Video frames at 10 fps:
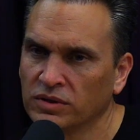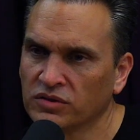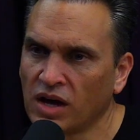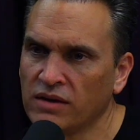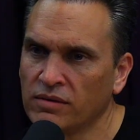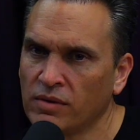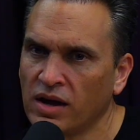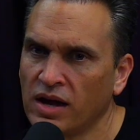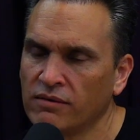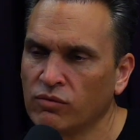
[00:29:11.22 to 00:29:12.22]
because I
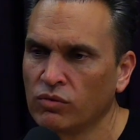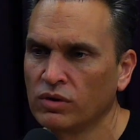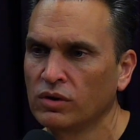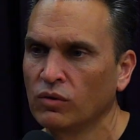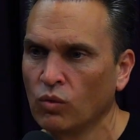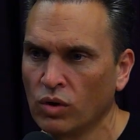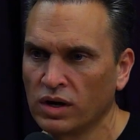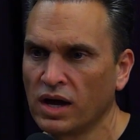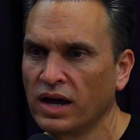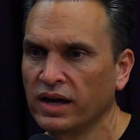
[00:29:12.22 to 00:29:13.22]
have
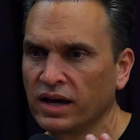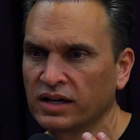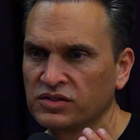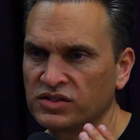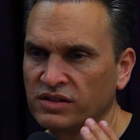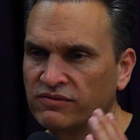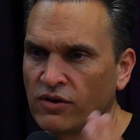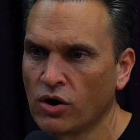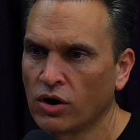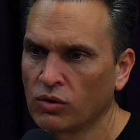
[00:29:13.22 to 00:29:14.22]
one eye I can see
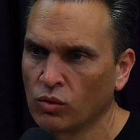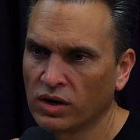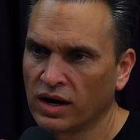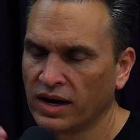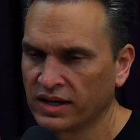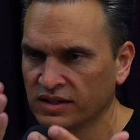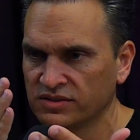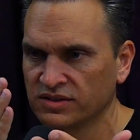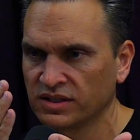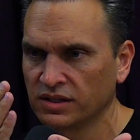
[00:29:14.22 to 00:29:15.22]
far, one eye I can
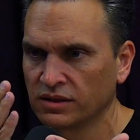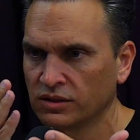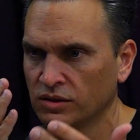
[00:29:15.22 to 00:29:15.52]
see.